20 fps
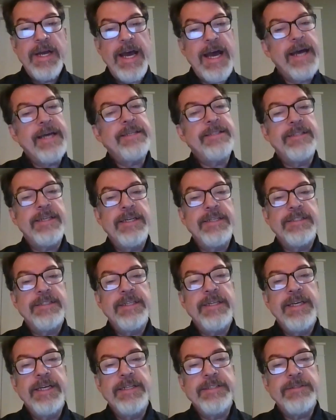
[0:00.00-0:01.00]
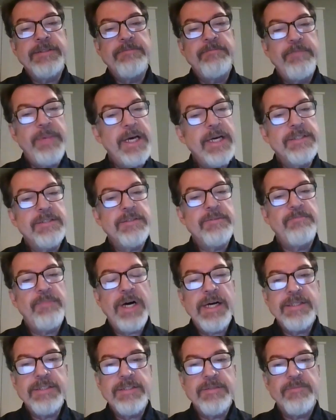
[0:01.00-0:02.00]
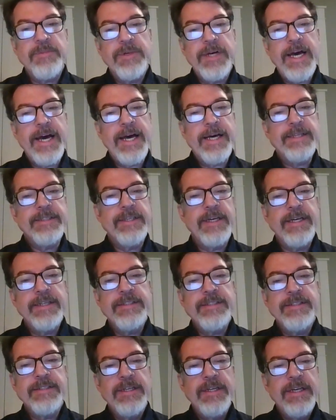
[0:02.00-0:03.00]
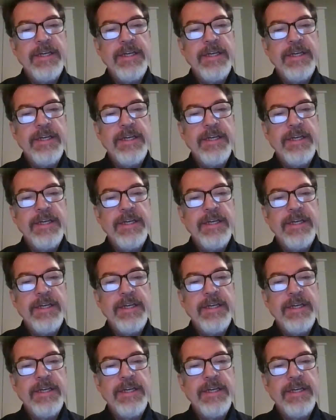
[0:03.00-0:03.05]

access against best possible access